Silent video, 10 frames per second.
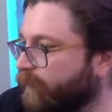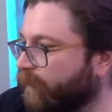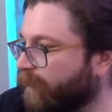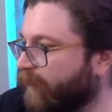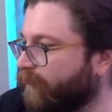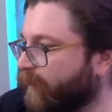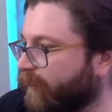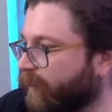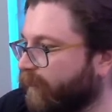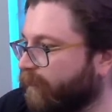metric
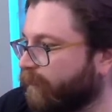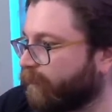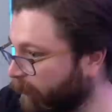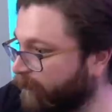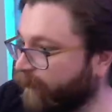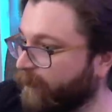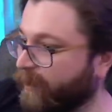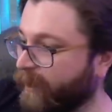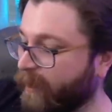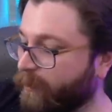there. To be fair,
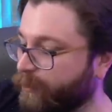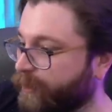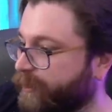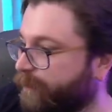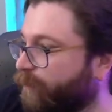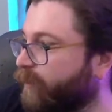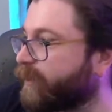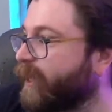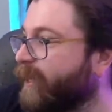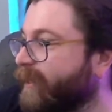they had animals, just different ones.